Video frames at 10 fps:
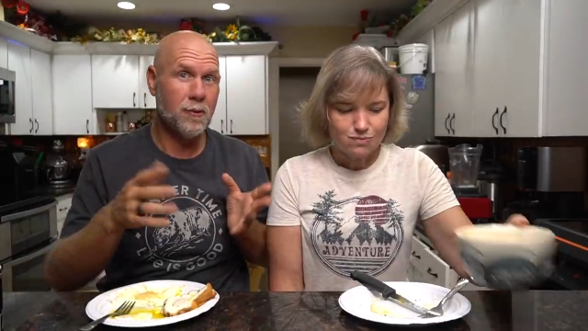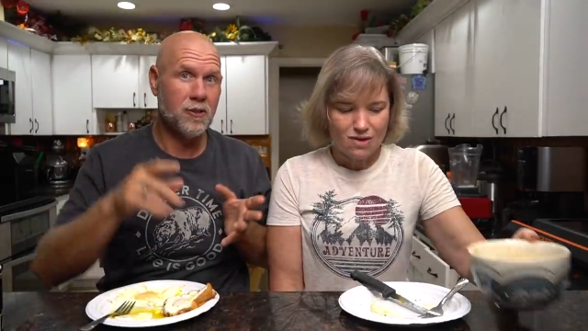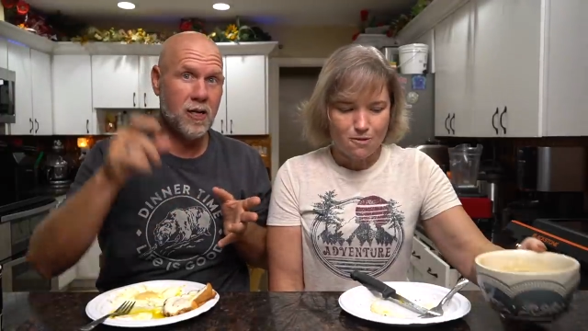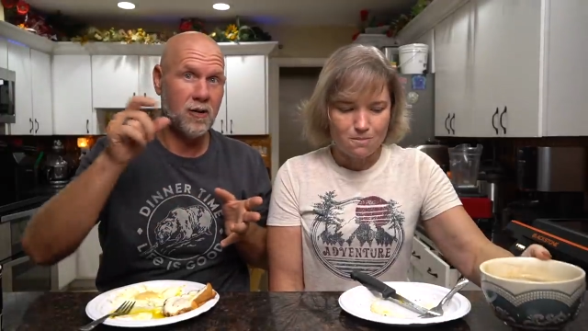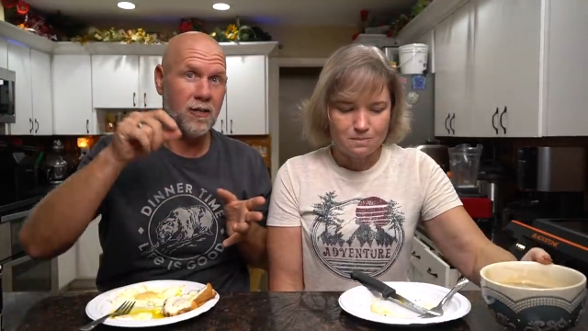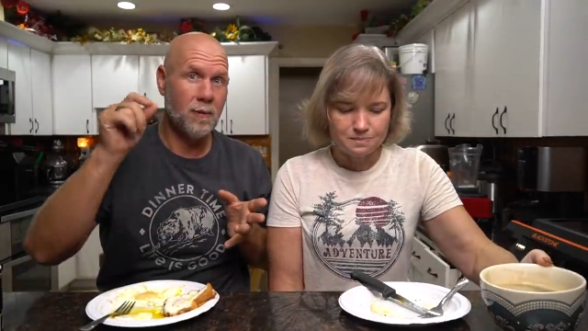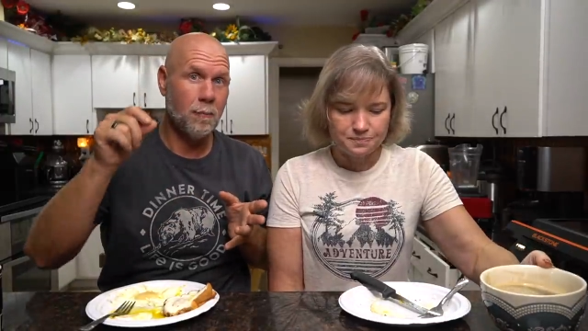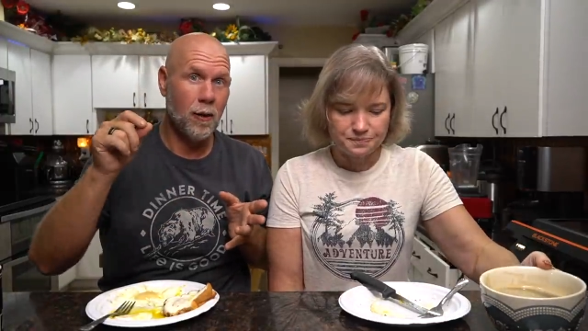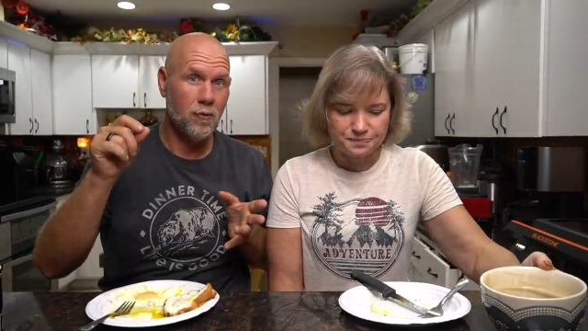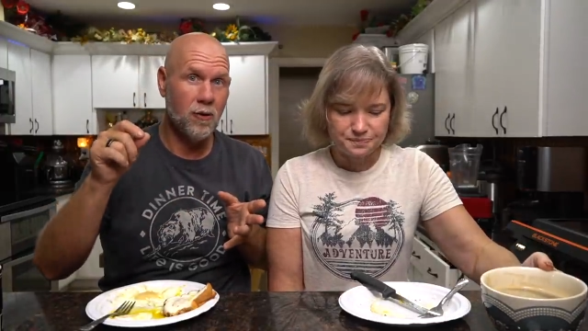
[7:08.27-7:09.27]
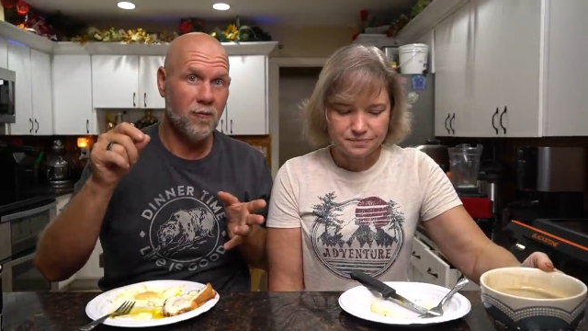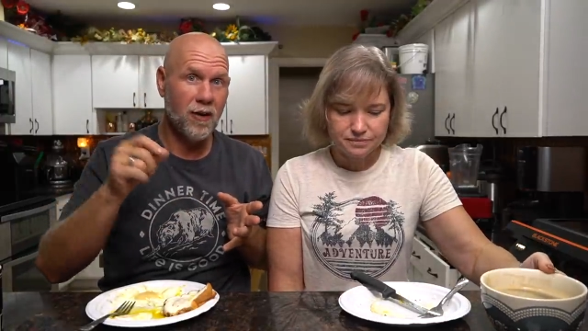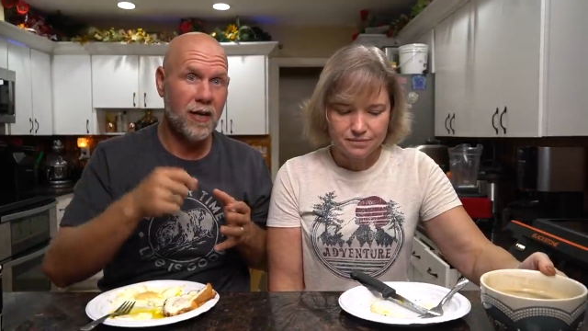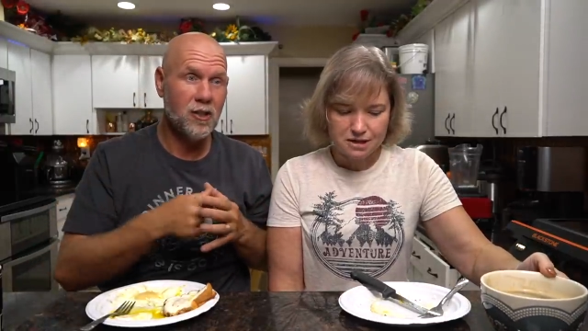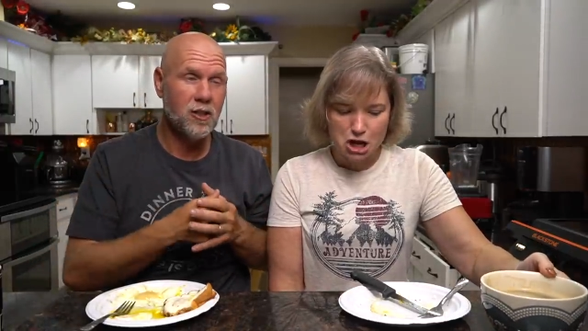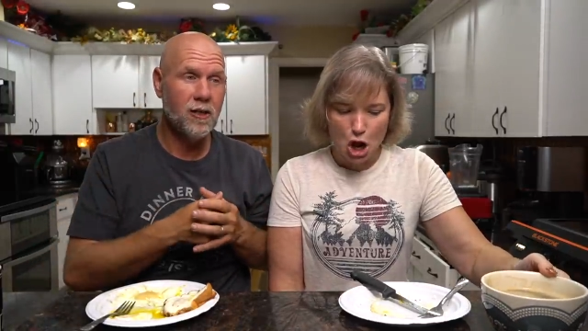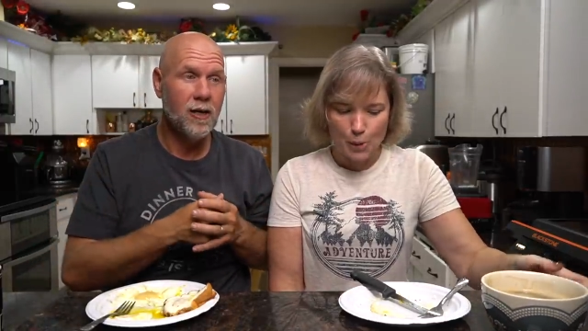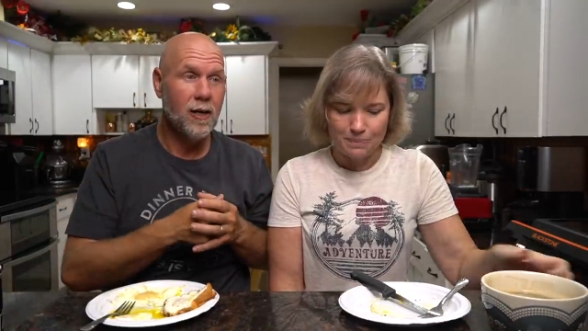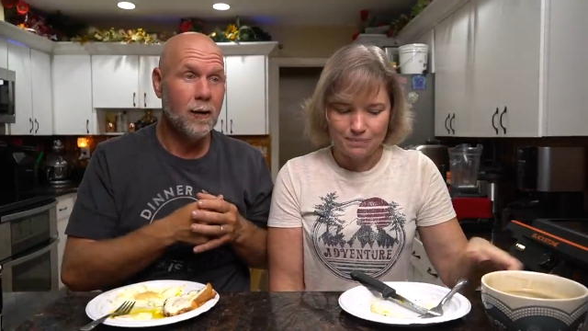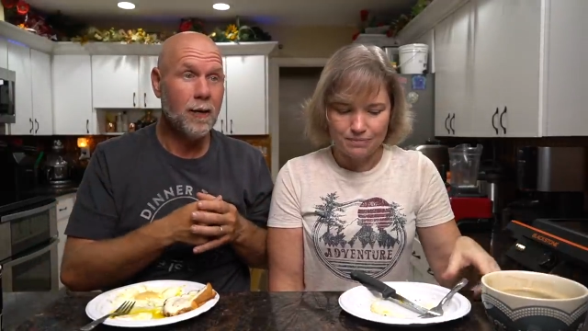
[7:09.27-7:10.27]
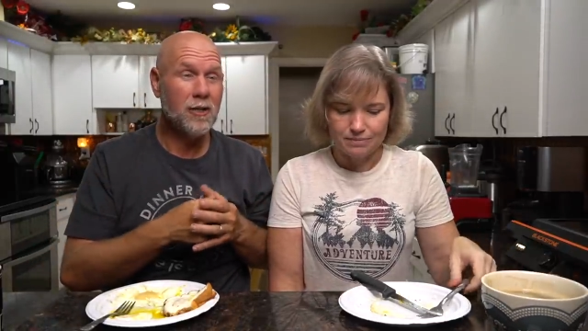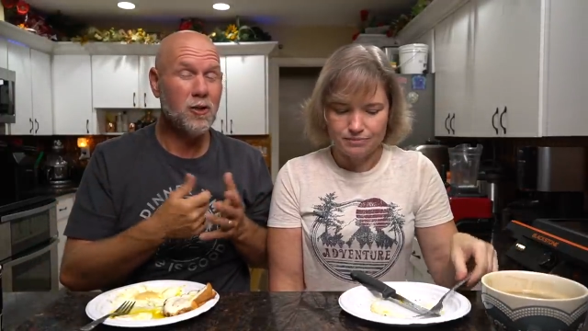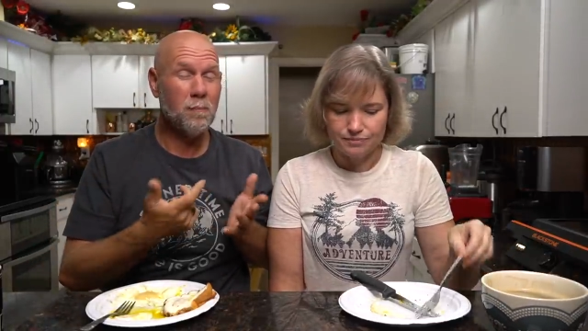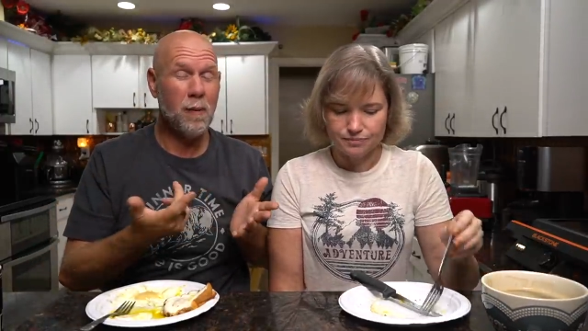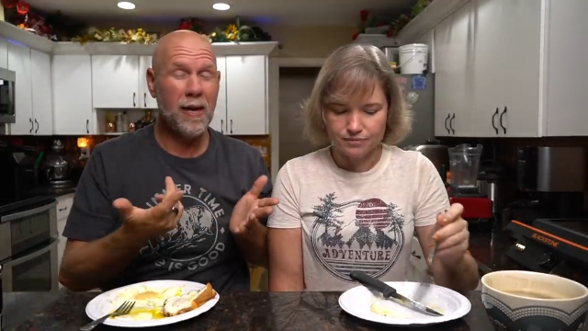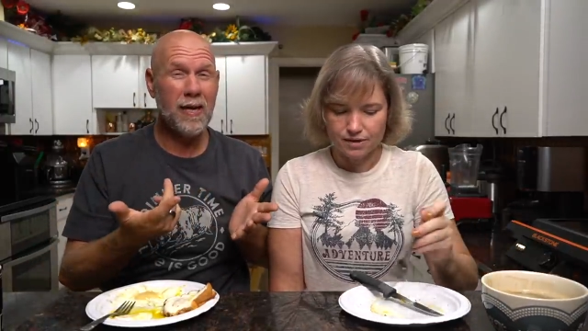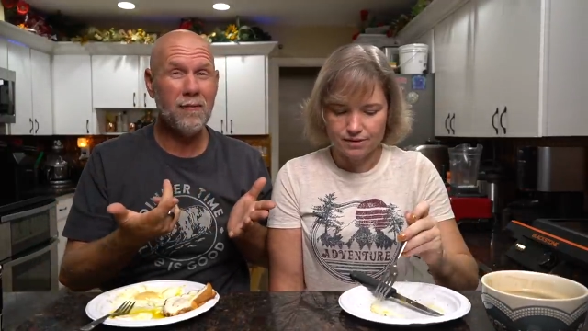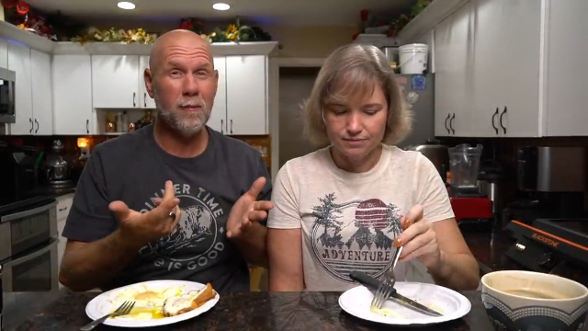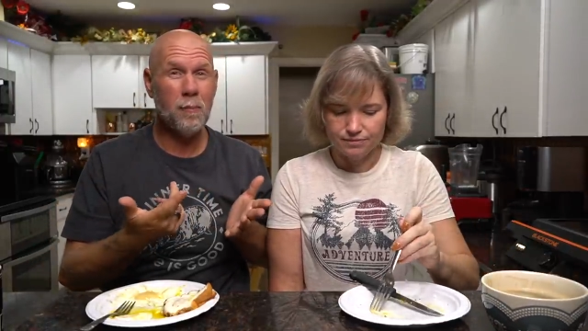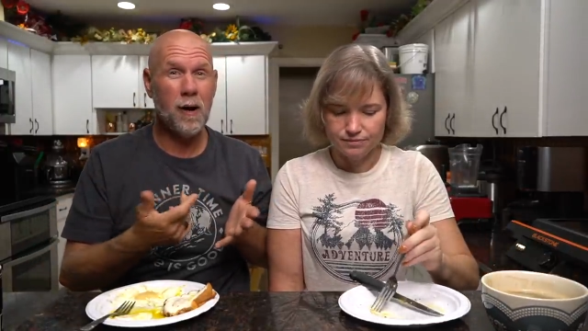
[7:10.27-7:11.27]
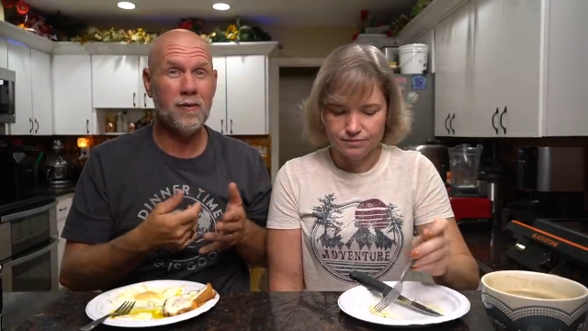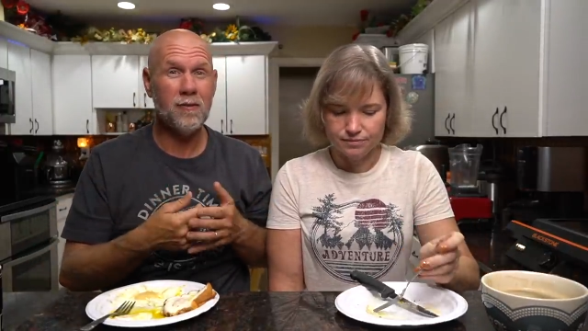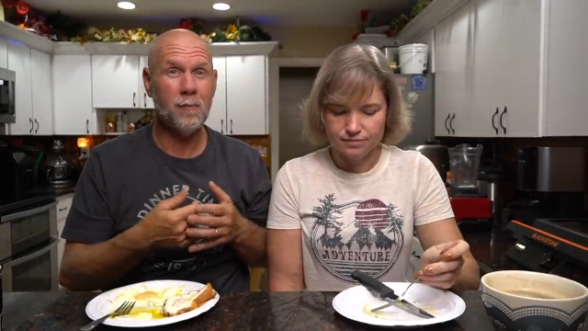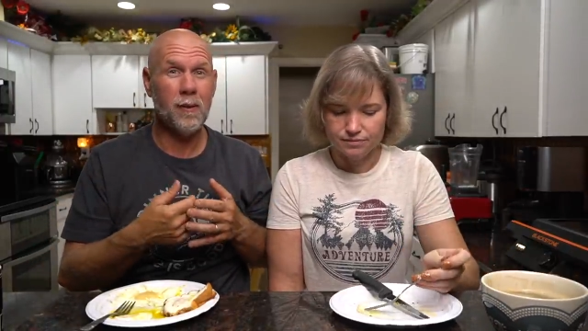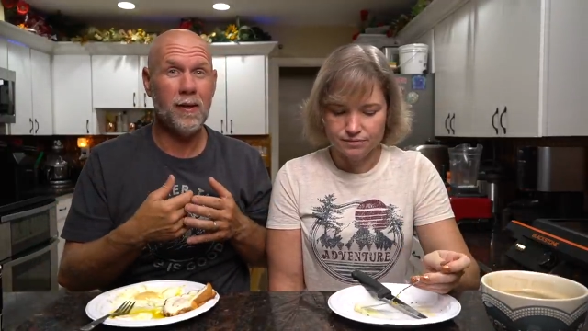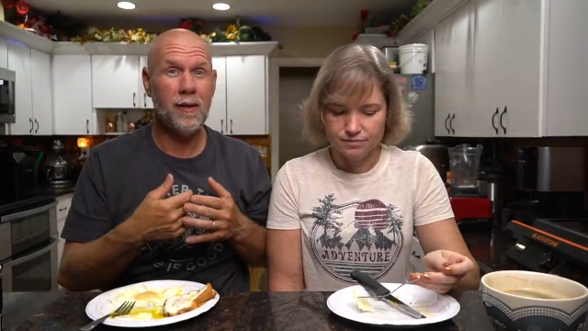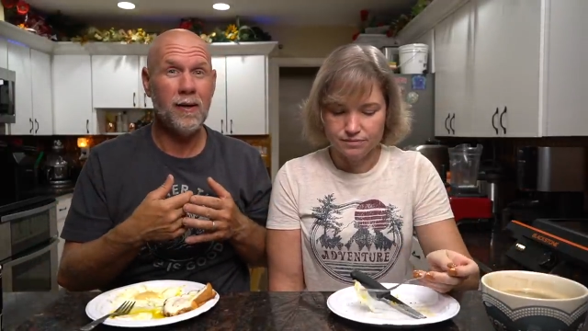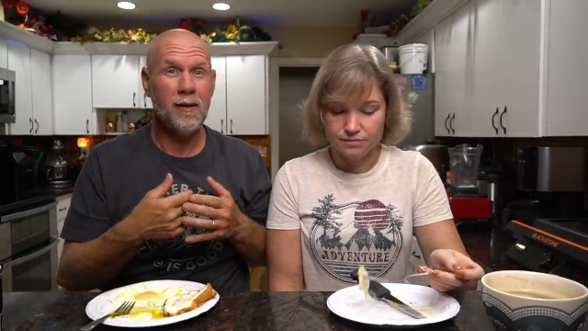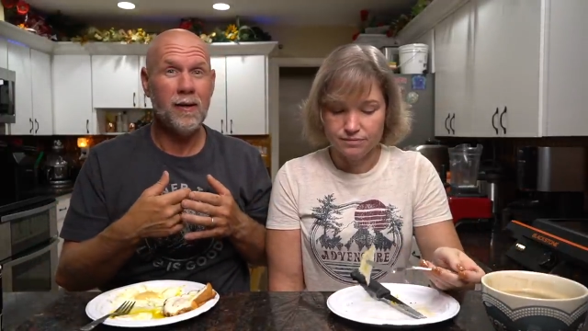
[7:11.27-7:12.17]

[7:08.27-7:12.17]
Speaker 1: the channel and hit the bell notification because you may even possibly